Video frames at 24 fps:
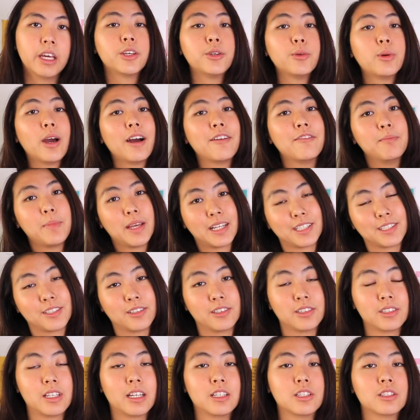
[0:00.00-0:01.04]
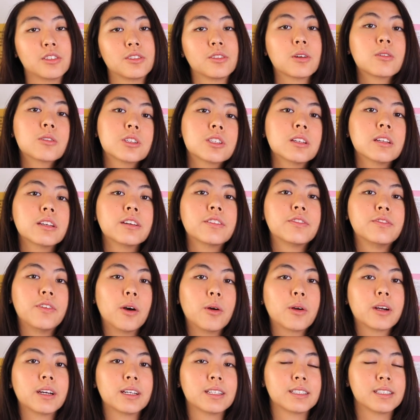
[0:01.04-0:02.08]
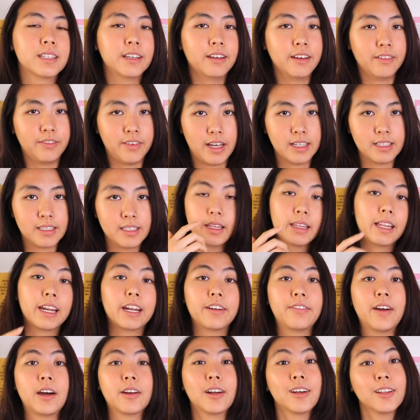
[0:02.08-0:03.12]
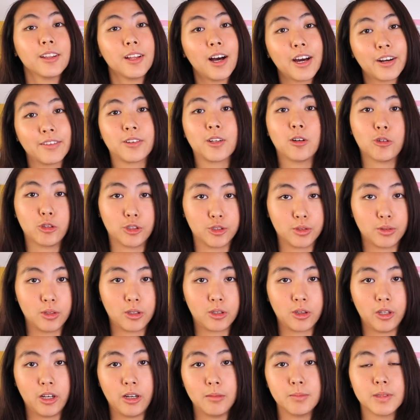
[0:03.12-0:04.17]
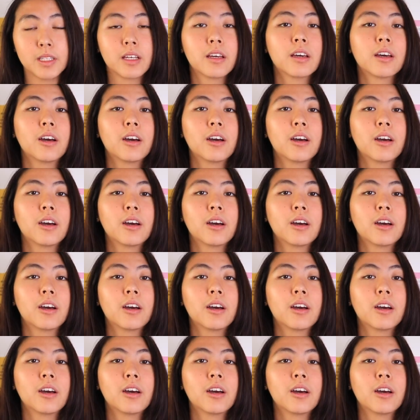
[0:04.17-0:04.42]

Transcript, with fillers: You have mixers and socially focused events that I found a lot of cultural clubs